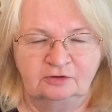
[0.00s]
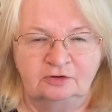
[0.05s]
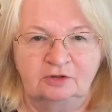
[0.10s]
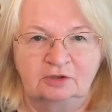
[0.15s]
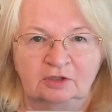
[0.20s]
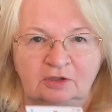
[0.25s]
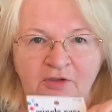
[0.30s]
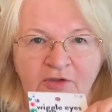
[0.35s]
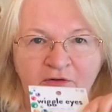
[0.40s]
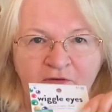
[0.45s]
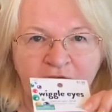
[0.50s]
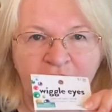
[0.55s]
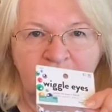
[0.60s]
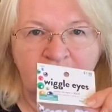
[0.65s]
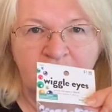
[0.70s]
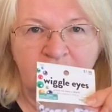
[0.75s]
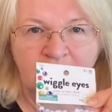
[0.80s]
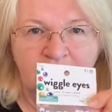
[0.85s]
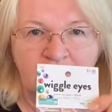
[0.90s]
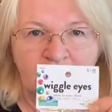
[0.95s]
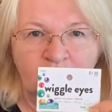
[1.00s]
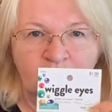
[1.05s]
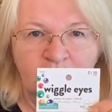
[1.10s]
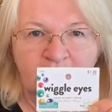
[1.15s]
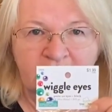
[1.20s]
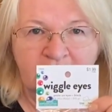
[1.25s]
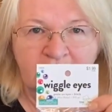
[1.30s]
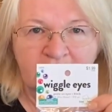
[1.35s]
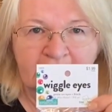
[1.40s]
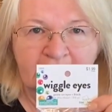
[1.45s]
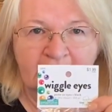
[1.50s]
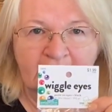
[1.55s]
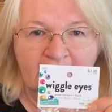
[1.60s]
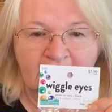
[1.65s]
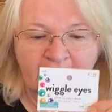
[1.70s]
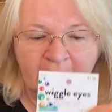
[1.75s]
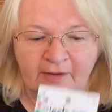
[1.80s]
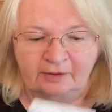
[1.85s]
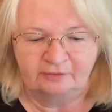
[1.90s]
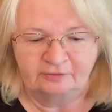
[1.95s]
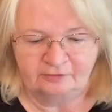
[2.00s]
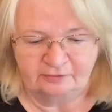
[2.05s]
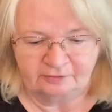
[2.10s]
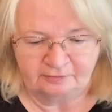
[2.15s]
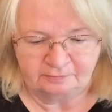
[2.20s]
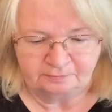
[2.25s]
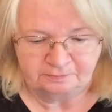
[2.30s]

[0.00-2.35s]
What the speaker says: things, some little wiggly eyes,